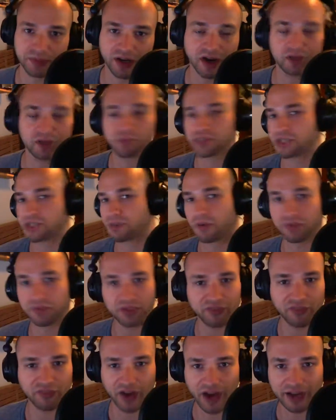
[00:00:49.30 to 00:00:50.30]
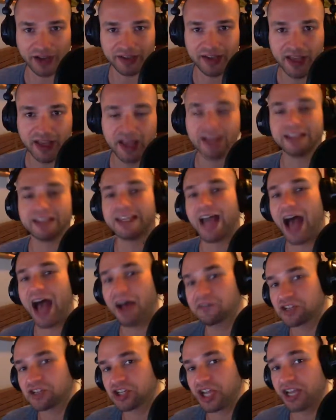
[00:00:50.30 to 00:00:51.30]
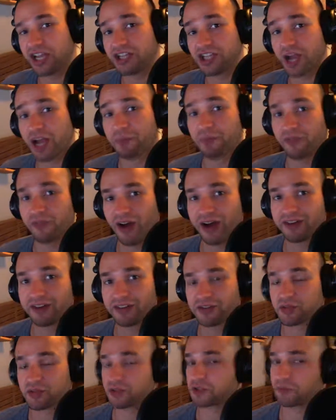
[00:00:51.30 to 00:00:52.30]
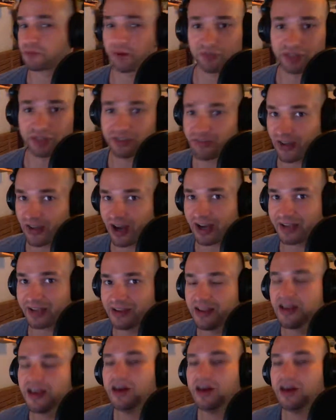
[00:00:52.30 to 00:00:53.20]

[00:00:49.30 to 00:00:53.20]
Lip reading: card, which is perfectly fine. You have to change out providers, which is perfectly fine.